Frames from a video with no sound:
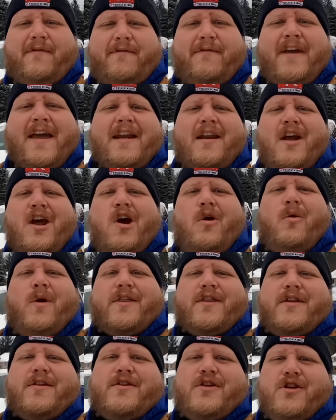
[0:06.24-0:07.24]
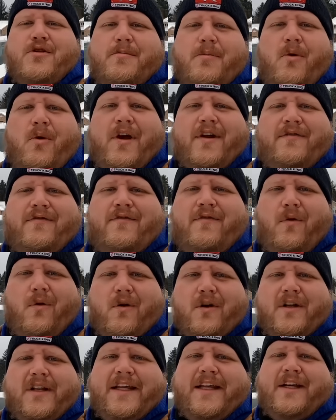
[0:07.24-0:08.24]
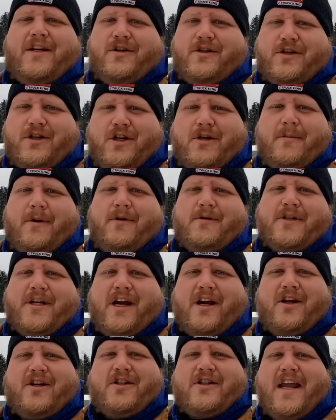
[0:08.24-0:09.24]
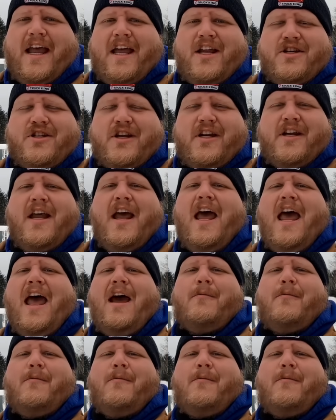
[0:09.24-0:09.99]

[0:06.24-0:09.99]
fit with the 2.4 liter turbocharged engine,